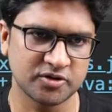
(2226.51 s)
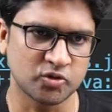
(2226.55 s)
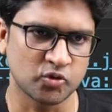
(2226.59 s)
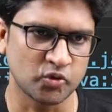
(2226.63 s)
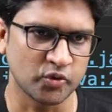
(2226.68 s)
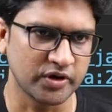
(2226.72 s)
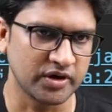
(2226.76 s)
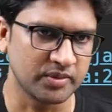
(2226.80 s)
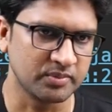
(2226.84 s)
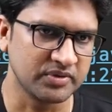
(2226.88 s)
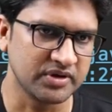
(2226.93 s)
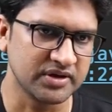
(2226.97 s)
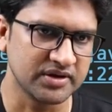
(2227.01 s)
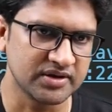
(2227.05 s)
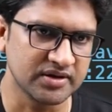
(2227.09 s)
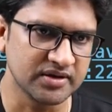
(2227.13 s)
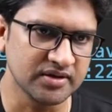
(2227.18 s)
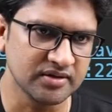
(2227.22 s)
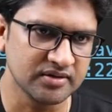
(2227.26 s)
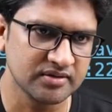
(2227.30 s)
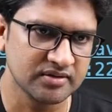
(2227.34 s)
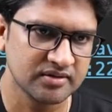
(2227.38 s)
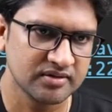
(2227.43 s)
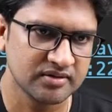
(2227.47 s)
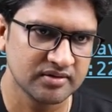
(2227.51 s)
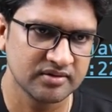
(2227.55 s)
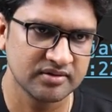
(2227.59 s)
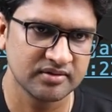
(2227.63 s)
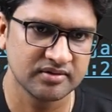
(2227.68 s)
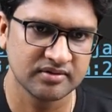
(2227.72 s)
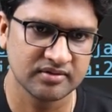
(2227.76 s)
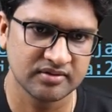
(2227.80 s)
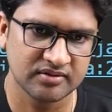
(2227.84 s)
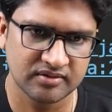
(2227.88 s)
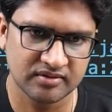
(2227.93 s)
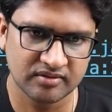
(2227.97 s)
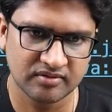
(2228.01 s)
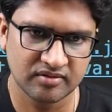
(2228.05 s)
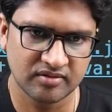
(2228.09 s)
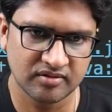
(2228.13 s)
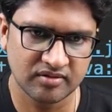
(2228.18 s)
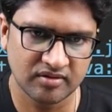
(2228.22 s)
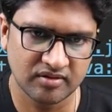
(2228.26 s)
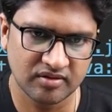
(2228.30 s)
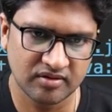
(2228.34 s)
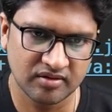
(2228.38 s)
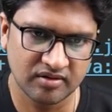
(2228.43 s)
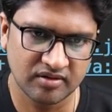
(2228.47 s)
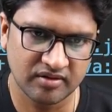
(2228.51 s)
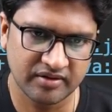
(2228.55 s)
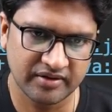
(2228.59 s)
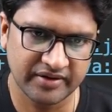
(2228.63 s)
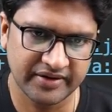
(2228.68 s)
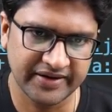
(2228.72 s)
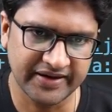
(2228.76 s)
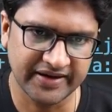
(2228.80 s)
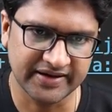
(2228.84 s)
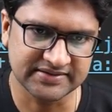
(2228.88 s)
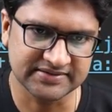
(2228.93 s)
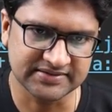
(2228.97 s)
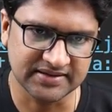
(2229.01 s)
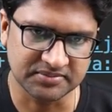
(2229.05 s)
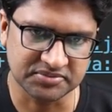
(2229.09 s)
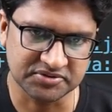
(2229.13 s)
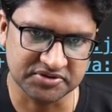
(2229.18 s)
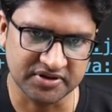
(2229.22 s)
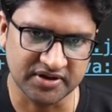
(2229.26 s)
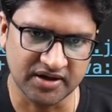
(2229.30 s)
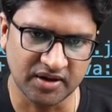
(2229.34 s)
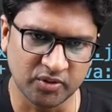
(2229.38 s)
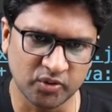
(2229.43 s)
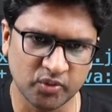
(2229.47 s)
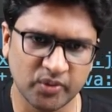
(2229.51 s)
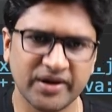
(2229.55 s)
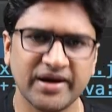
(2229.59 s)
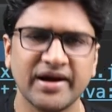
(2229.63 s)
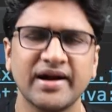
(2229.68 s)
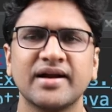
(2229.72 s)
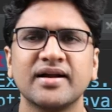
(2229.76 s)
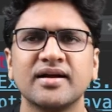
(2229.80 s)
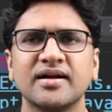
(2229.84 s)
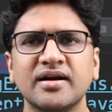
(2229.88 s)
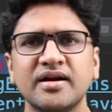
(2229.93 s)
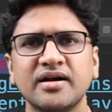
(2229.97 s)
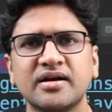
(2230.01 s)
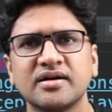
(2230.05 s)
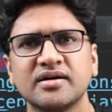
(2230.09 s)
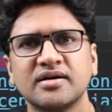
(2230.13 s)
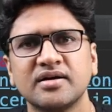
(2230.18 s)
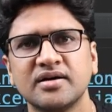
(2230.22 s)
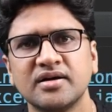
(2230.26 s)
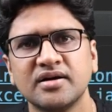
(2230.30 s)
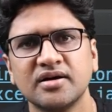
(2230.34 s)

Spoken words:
throwing me the exception. How do I handle it?